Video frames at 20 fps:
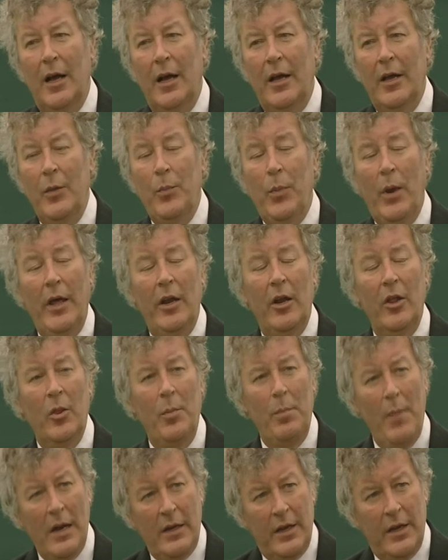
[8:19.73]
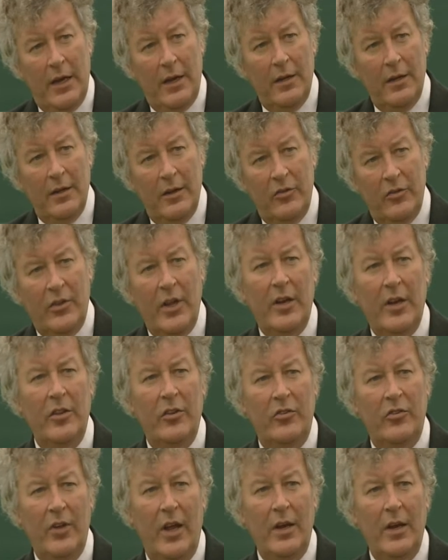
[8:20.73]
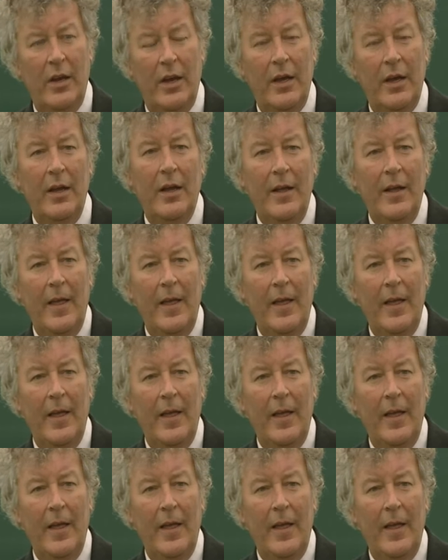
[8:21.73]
he played on the Monday instead of the Sunday,